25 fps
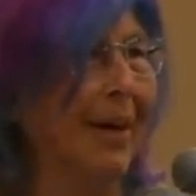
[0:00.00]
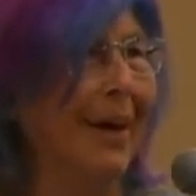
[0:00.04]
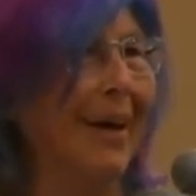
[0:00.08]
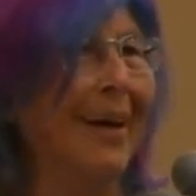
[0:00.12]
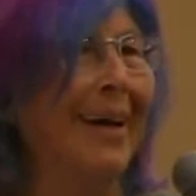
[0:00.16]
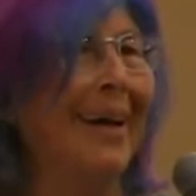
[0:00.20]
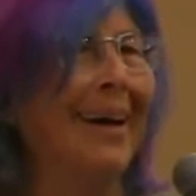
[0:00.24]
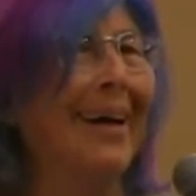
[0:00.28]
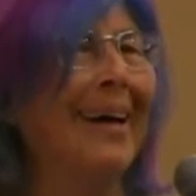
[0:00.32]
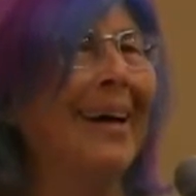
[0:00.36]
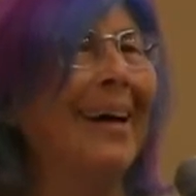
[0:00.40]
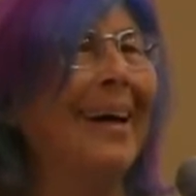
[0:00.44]

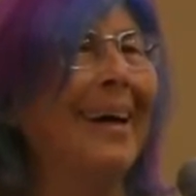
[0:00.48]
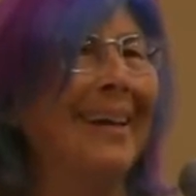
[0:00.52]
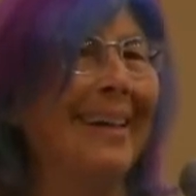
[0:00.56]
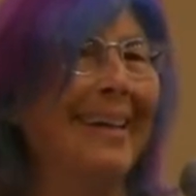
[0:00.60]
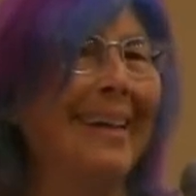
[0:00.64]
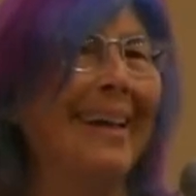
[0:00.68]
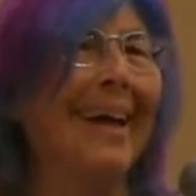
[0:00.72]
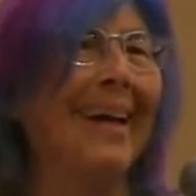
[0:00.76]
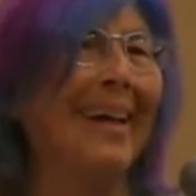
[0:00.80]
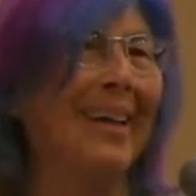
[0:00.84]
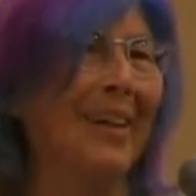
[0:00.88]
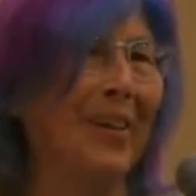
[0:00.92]

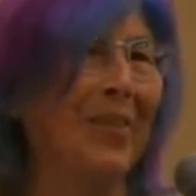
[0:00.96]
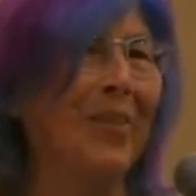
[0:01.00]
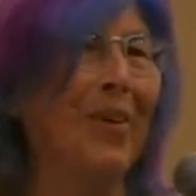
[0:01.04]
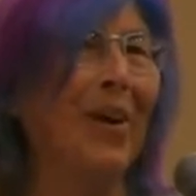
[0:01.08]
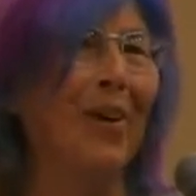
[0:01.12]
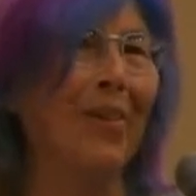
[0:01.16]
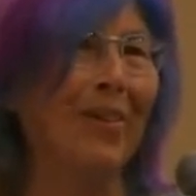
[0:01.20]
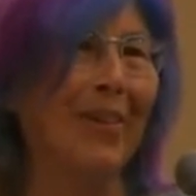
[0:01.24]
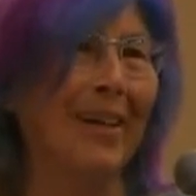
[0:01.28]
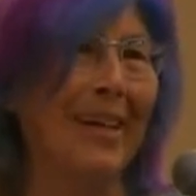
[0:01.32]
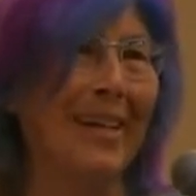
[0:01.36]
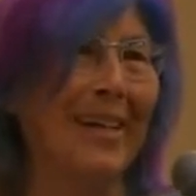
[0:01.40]
ah, yeah, you
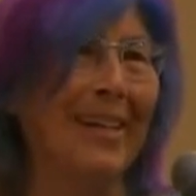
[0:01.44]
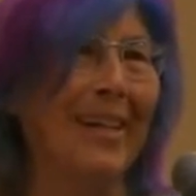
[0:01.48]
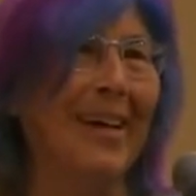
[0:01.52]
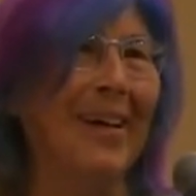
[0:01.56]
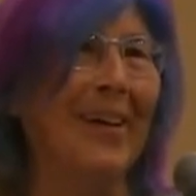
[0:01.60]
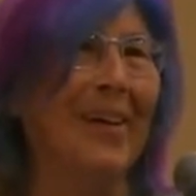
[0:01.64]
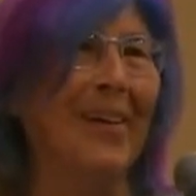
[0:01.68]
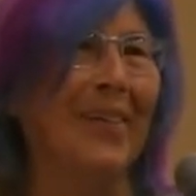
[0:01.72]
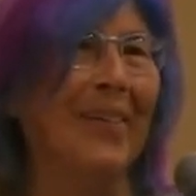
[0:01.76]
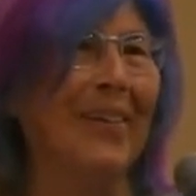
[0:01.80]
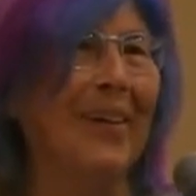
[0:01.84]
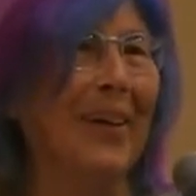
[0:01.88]
already
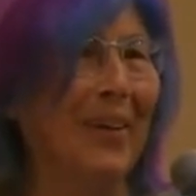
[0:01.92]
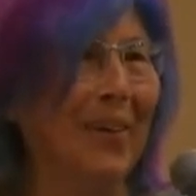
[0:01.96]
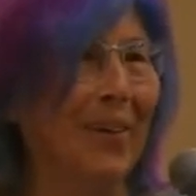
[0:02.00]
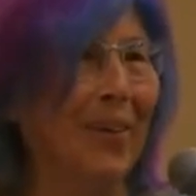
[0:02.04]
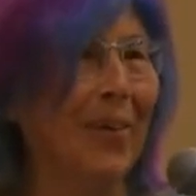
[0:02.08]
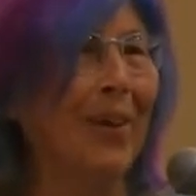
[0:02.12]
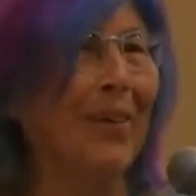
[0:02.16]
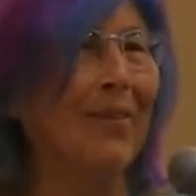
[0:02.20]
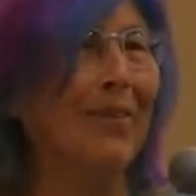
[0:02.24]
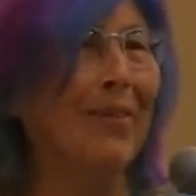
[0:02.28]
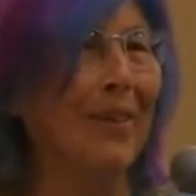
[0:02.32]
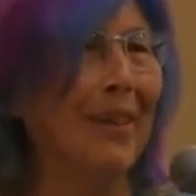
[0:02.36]
know. They're
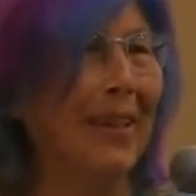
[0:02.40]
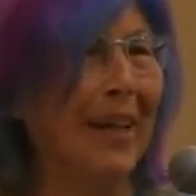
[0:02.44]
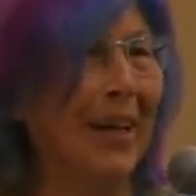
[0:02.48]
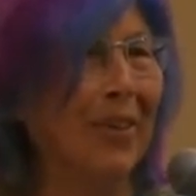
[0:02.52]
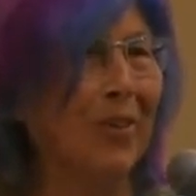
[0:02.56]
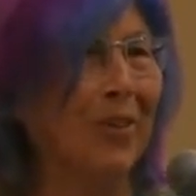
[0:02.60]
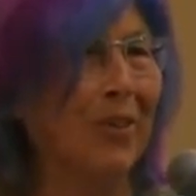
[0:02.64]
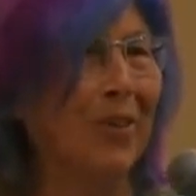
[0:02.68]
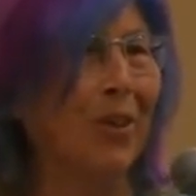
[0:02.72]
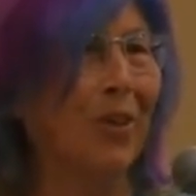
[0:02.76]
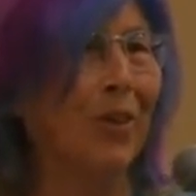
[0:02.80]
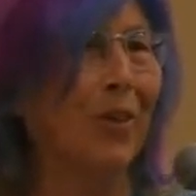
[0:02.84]
going for
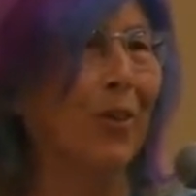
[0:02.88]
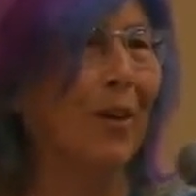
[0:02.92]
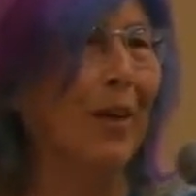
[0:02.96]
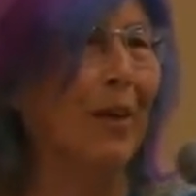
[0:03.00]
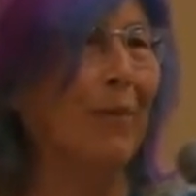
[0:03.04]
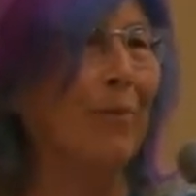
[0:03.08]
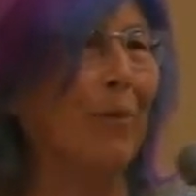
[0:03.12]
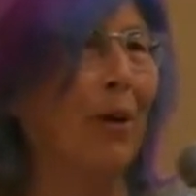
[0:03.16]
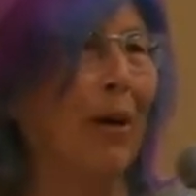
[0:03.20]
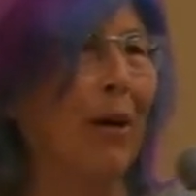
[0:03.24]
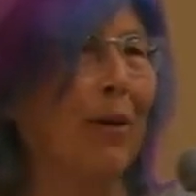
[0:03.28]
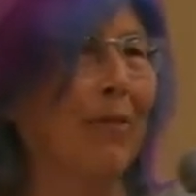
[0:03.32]
that
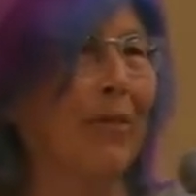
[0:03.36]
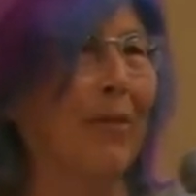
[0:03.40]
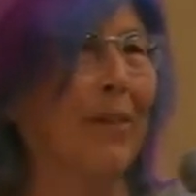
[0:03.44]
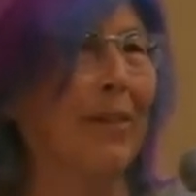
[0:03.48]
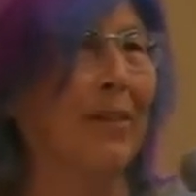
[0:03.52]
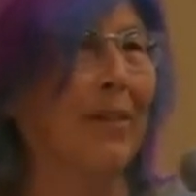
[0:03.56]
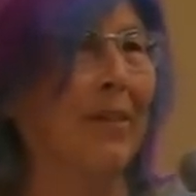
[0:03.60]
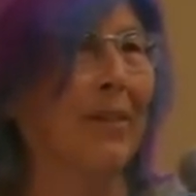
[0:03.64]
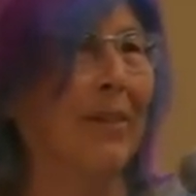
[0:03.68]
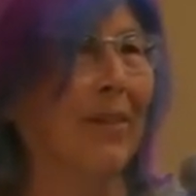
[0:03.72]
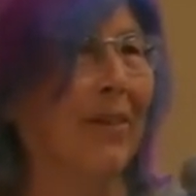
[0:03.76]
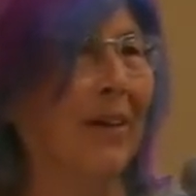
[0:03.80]
sugary
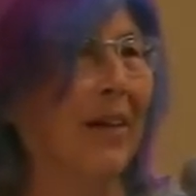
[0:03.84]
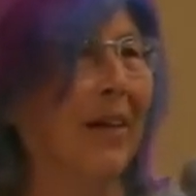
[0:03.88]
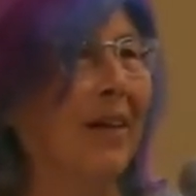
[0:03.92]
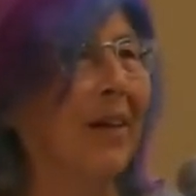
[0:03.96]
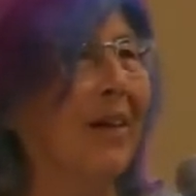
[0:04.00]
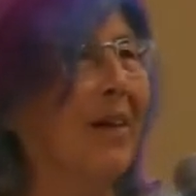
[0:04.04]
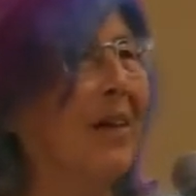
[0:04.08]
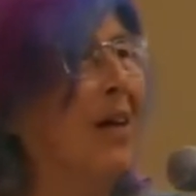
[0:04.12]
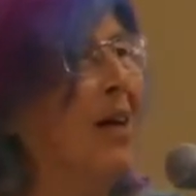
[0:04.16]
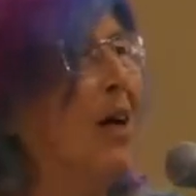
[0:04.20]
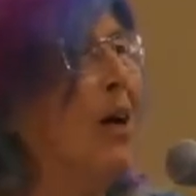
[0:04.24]
breakfast cereal.